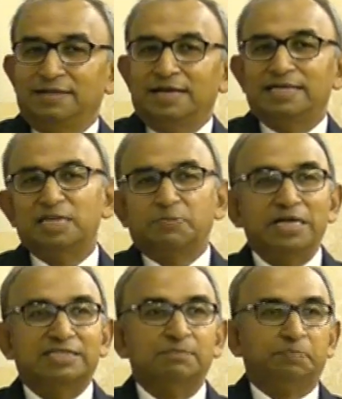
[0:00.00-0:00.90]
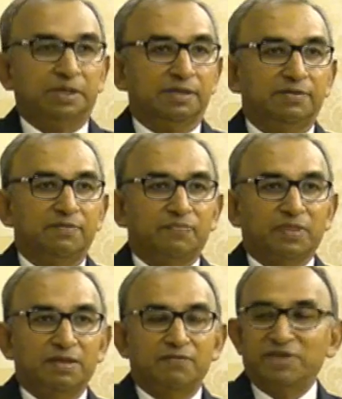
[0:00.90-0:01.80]
And he said, pretty simple.
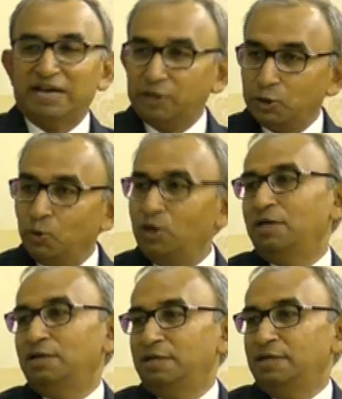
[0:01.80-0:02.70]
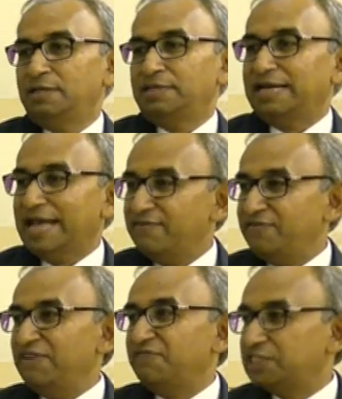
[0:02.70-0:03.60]
We have a rule that
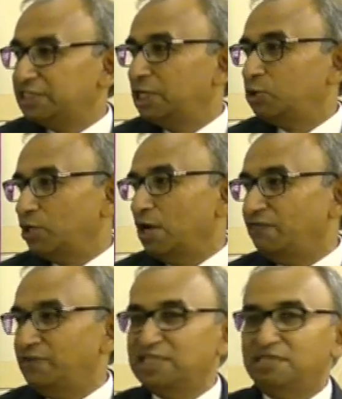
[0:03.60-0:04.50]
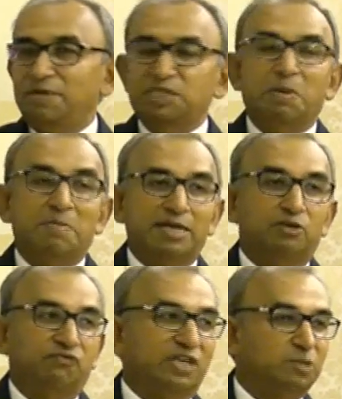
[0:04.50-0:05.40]
every visitor to the office must be made
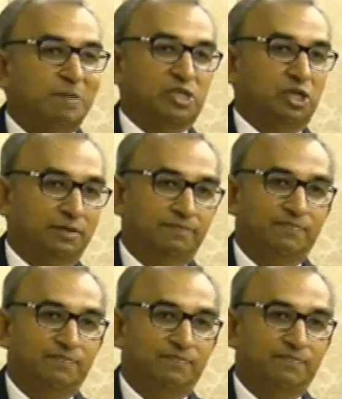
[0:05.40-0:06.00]
to feel special.